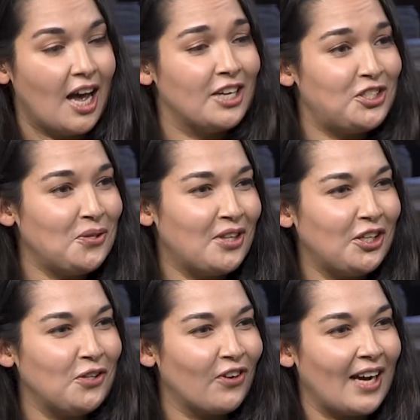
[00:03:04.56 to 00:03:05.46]
Do you think
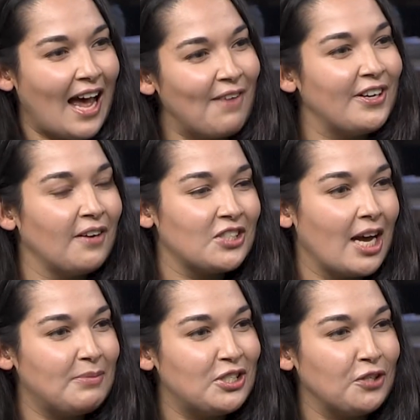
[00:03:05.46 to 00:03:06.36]
you've got to have enough
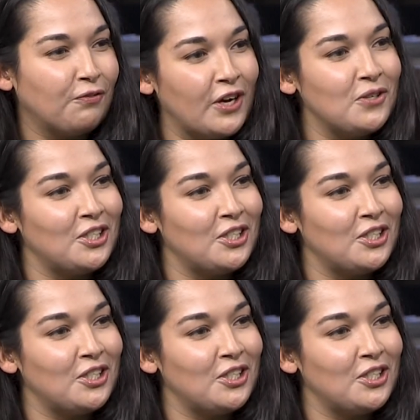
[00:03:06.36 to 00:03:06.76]
time to devote to it?